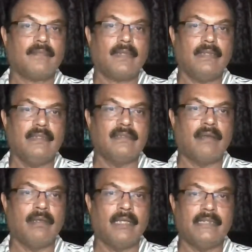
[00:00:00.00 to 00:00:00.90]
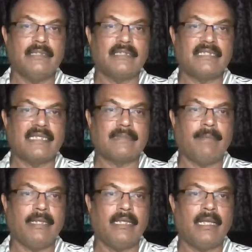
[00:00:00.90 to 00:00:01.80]
This is all I just
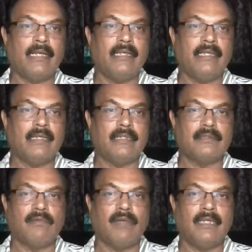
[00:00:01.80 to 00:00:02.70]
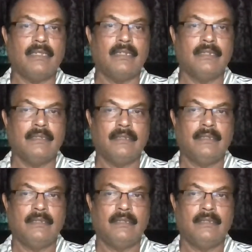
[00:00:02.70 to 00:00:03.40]
explained, and here is a one